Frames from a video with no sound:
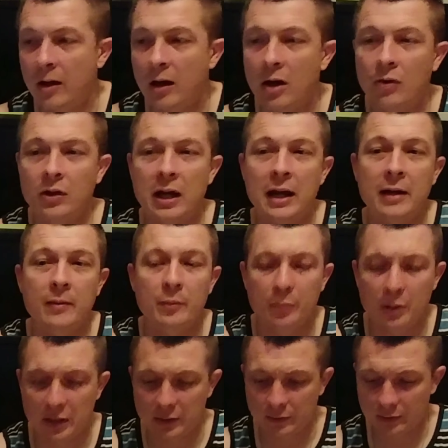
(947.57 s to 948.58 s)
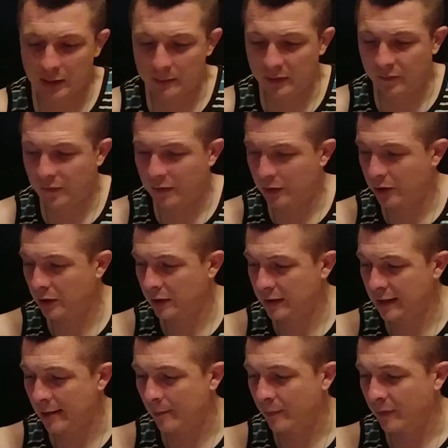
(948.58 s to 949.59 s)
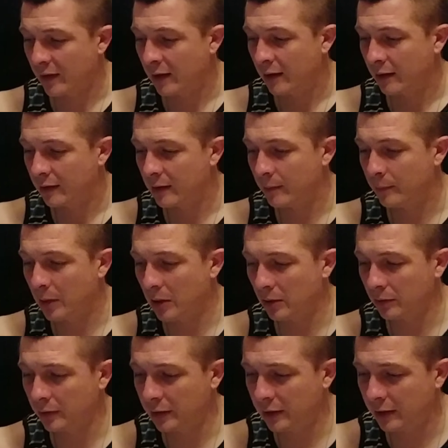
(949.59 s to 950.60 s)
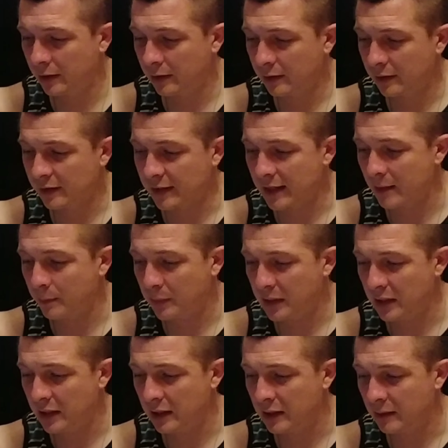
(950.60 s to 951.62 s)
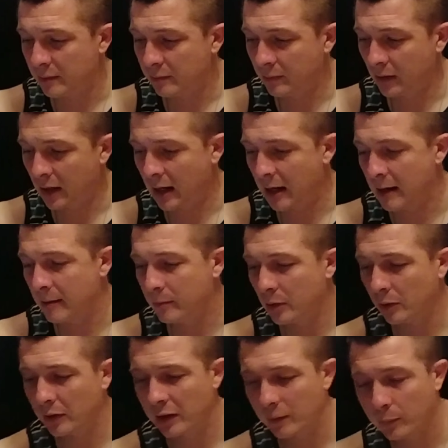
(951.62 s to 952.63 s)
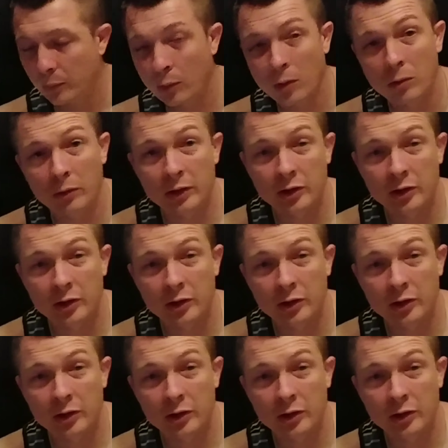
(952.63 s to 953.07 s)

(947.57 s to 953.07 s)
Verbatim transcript: Mm. Okay, but let me finish this up. Well, the bone-in Stampede, uh, bone-in pork